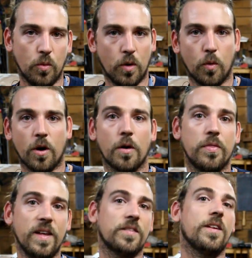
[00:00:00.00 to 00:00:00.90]
woodworker,
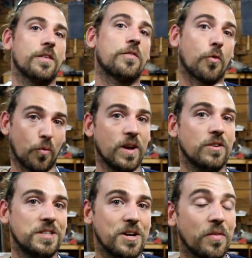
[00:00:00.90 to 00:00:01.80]
this is the
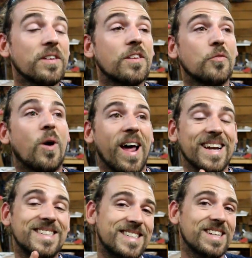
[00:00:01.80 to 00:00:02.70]
real deal, this is what I
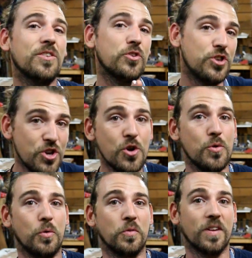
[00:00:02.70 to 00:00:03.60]
still
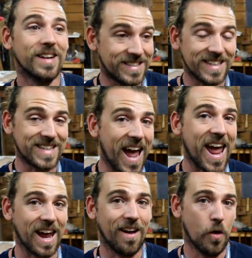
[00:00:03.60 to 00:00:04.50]
use
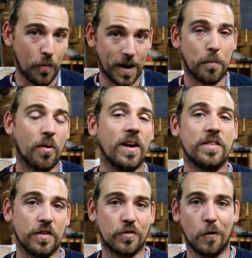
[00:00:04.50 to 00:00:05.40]
today when I'm
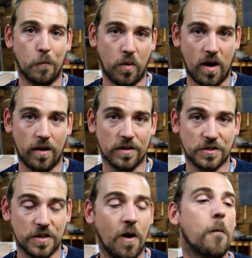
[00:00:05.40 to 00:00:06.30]
pricing certain products.
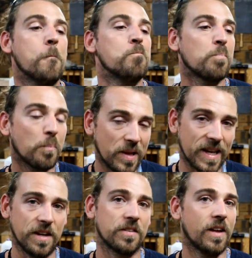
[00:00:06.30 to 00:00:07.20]
So
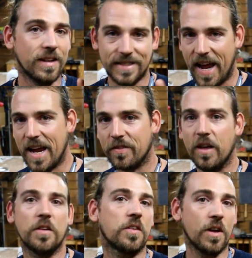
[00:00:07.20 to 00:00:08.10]
please, take
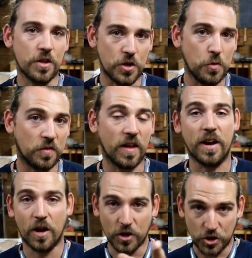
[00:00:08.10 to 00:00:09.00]
this, use
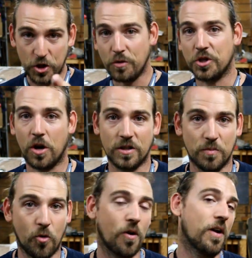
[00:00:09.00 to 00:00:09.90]
it, you charge
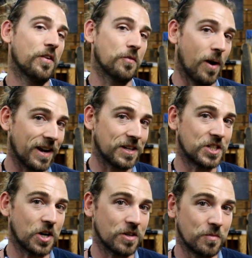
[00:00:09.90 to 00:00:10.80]
more, so I can
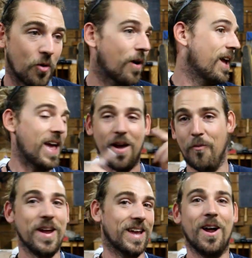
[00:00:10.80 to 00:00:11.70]
charge more, and
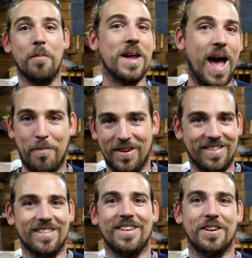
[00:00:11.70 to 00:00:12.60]
we can all be happy in
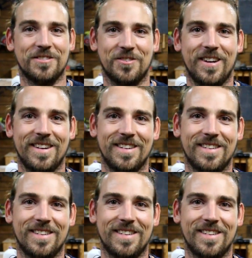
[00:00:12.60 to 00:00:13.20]
this industry.